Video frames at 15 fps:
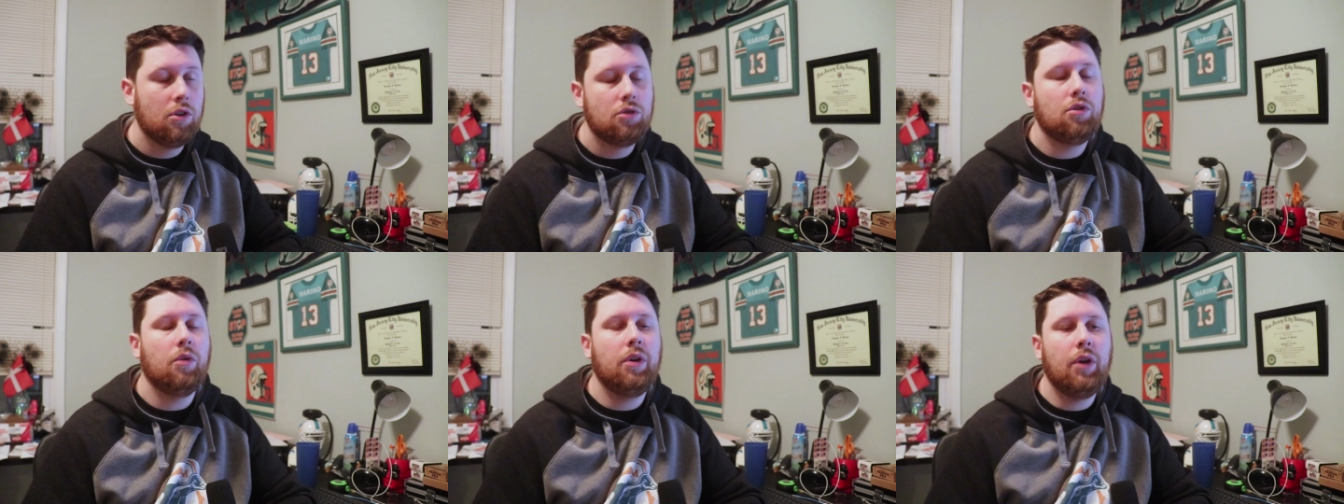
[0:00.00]

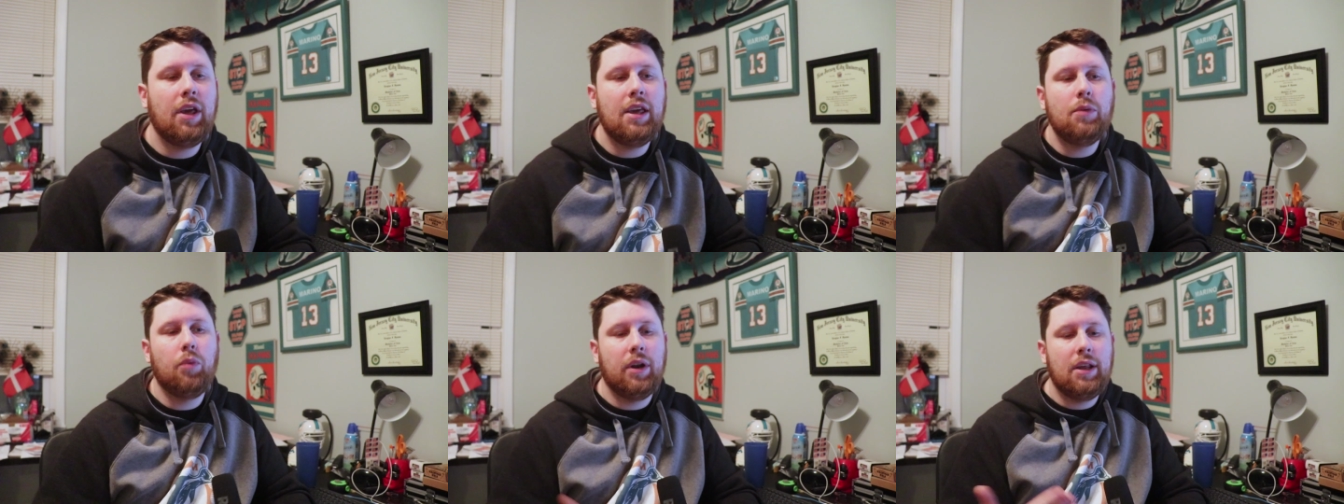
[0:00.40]
So
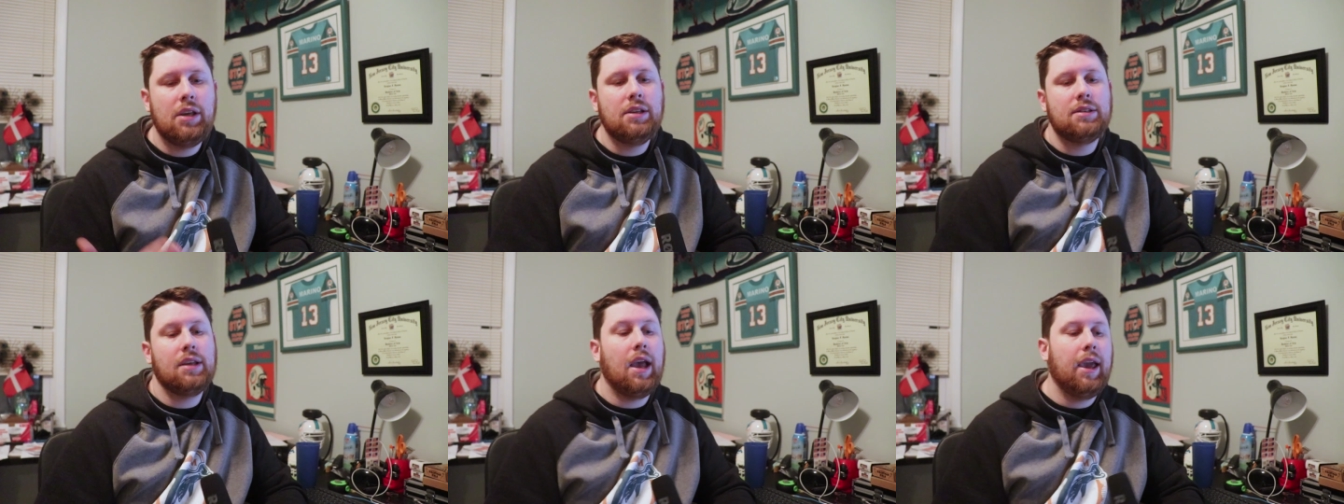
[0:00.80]
he, what
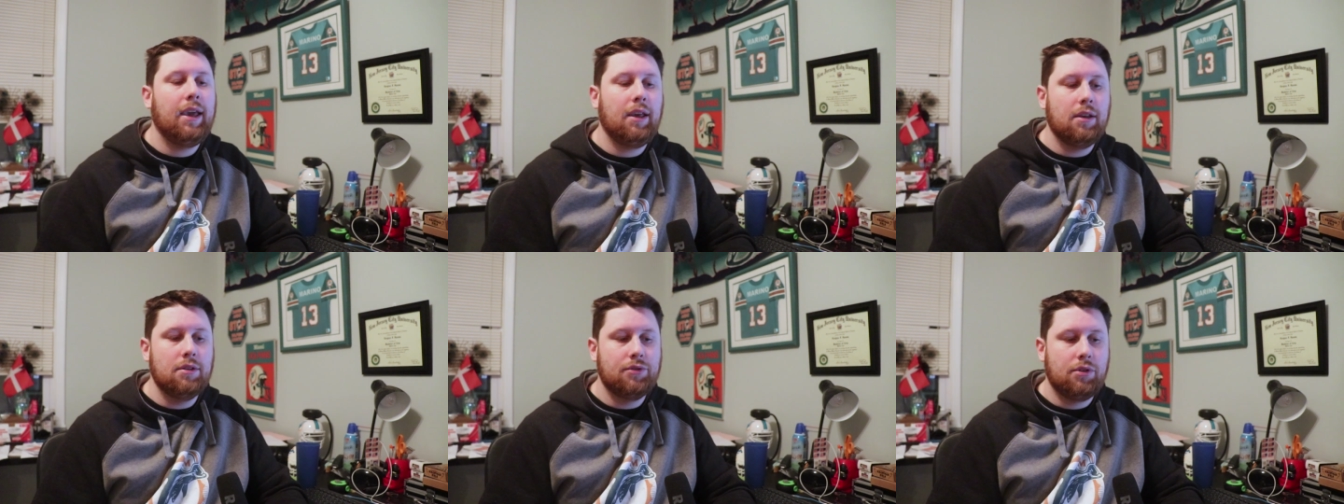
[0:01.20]
he's
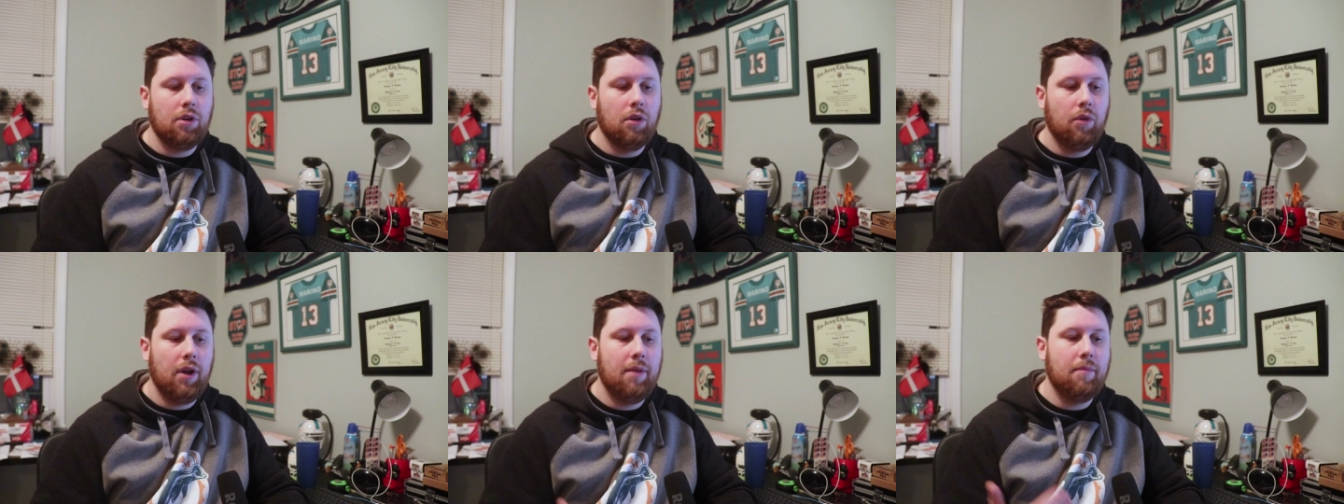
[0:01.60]
saying is, you
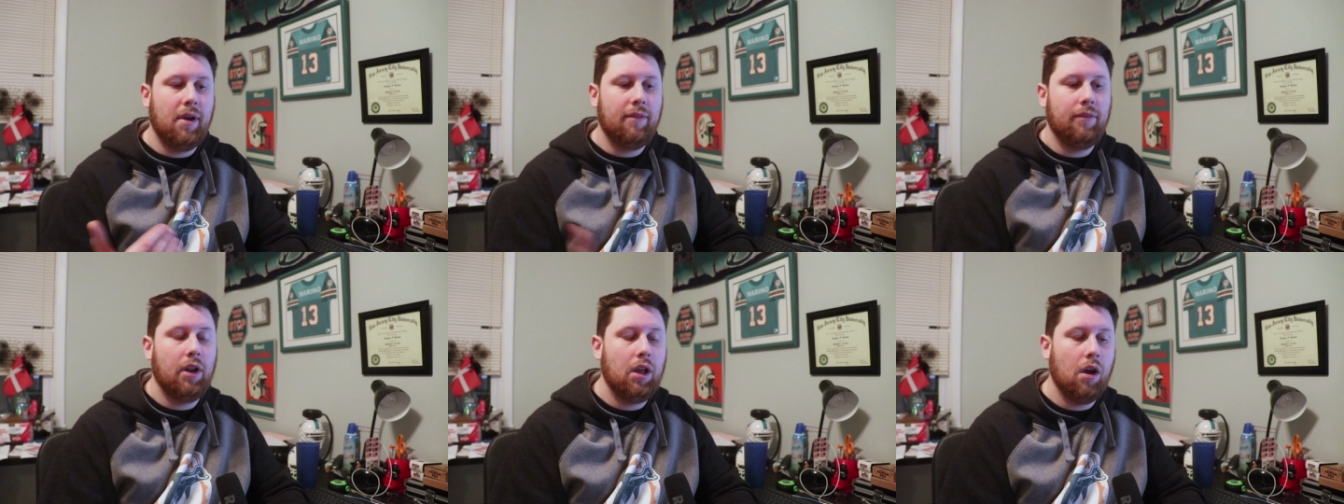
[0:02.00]
know, in
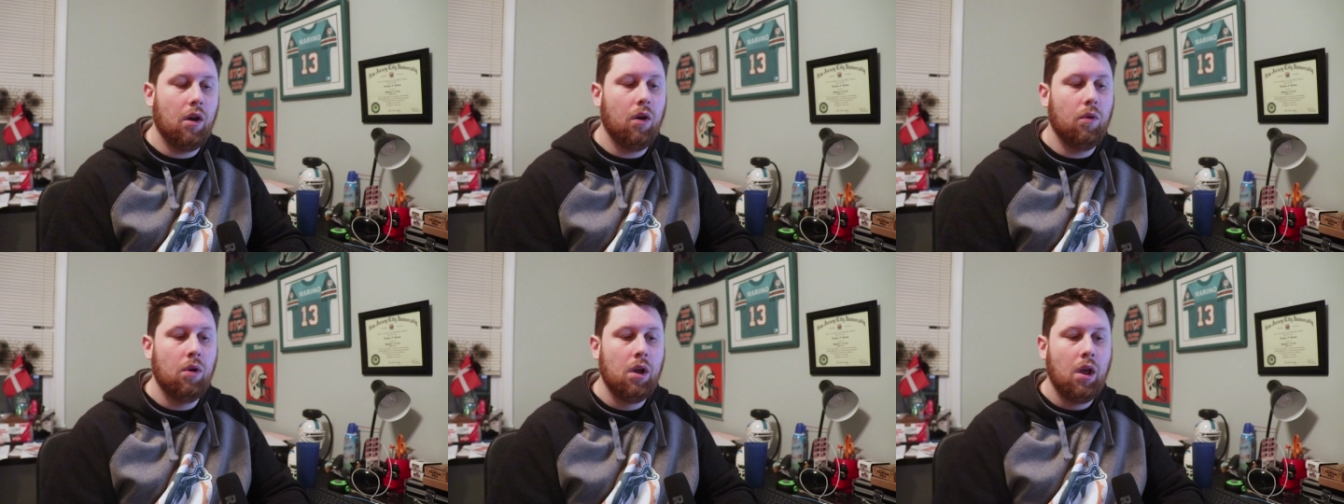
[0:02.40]
my
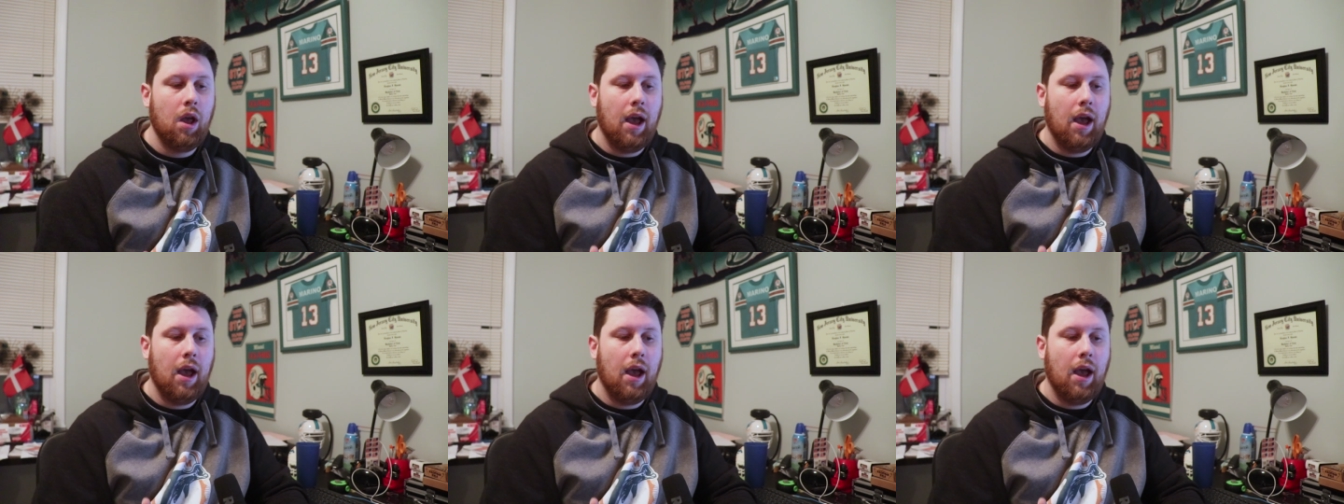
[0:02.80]
video,